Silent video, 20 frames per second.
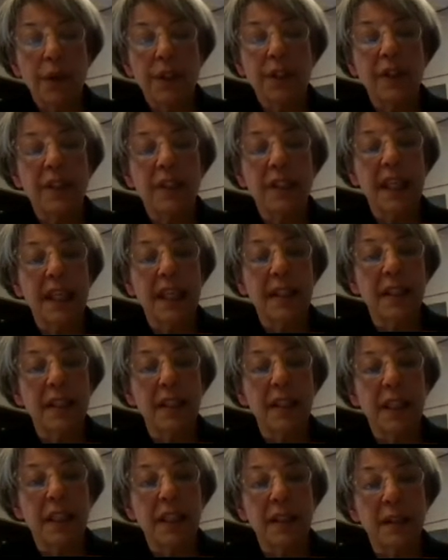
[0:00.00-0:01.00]
state
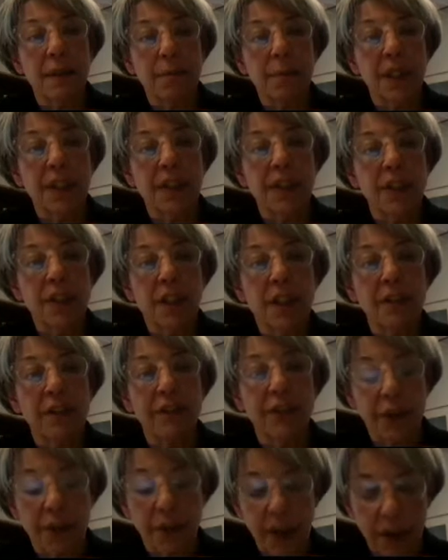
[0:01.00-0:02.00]
submits it to the
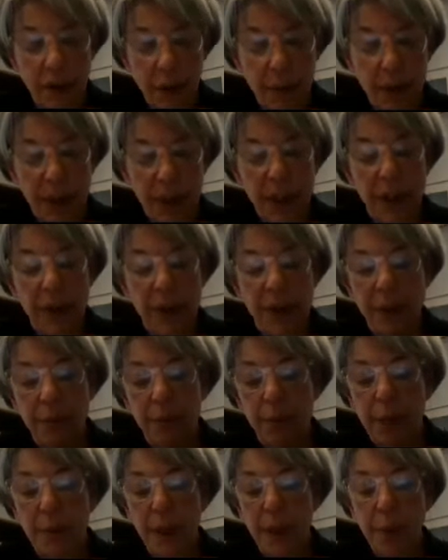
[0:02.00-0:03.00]
federal government, there is a
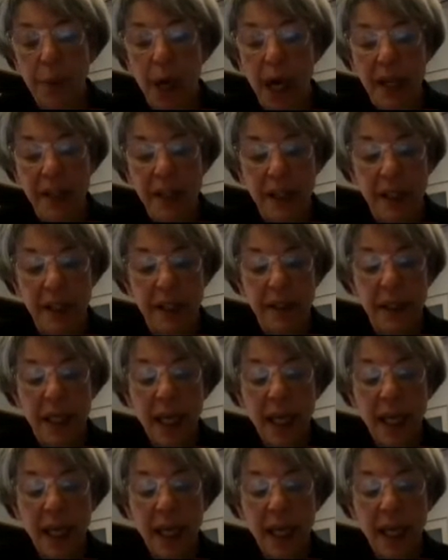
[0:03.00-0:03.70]
public process